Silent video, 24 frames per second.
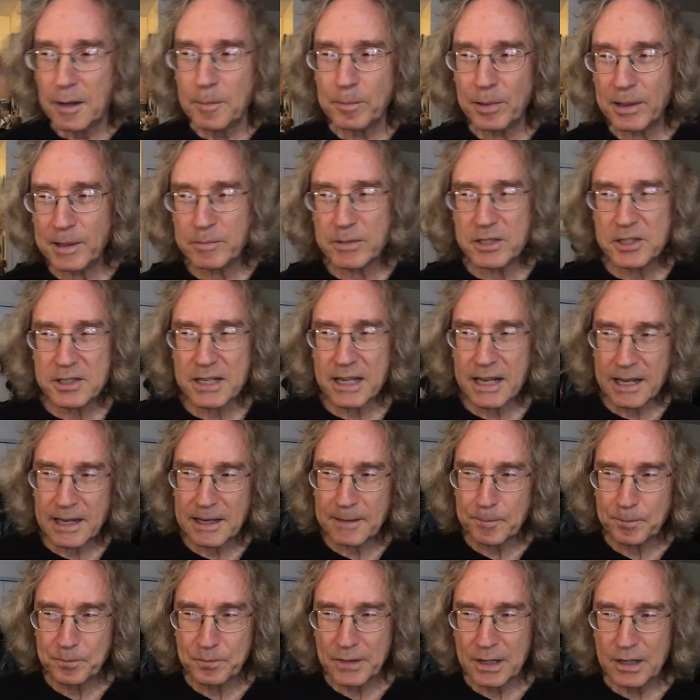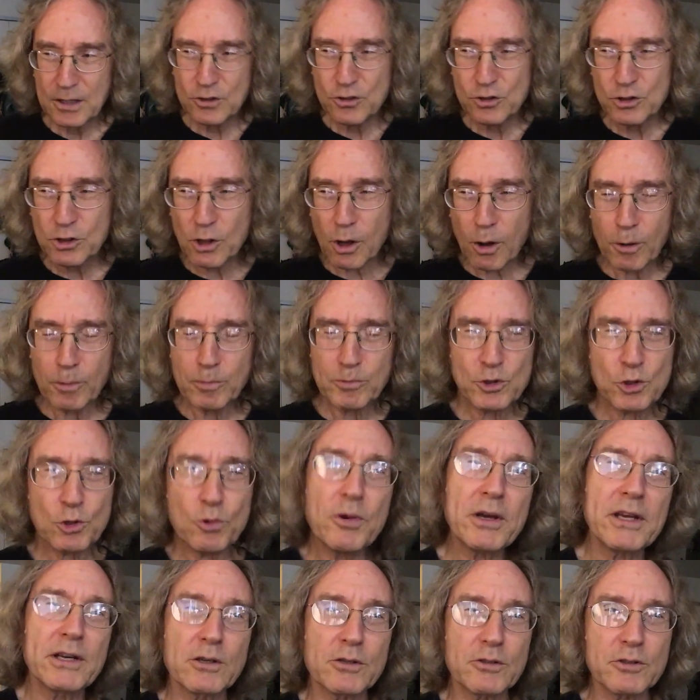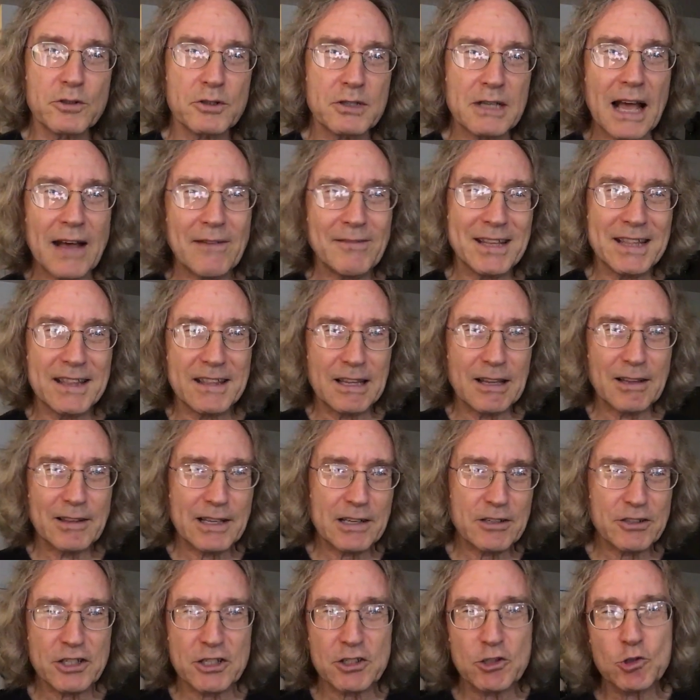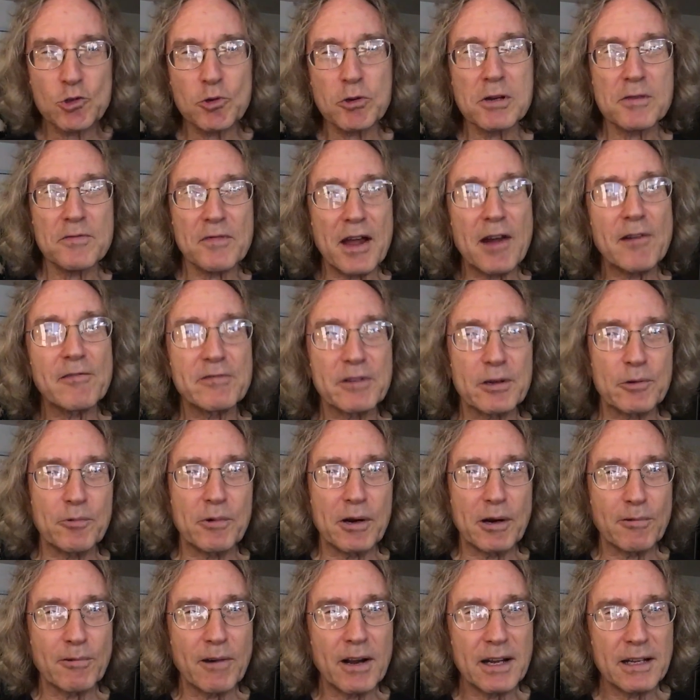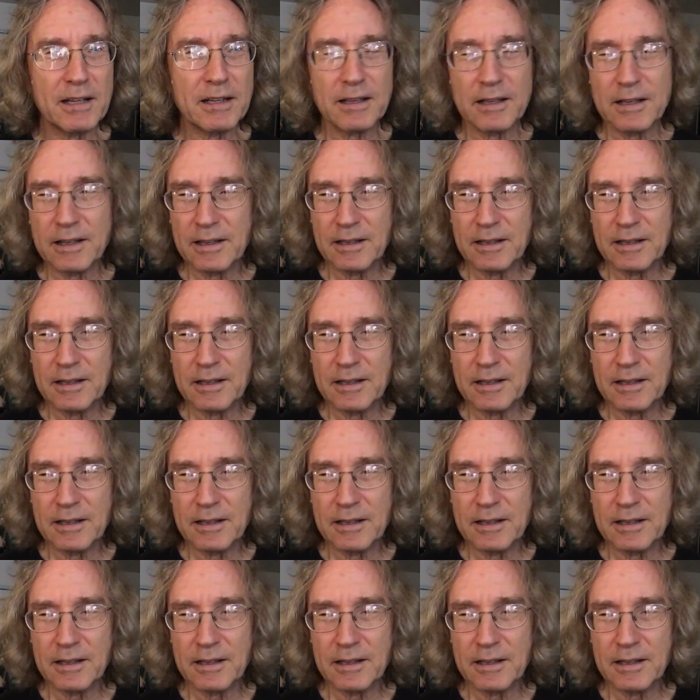But I'm just saying dome tweeters have a, they're just sort of everywhere, right?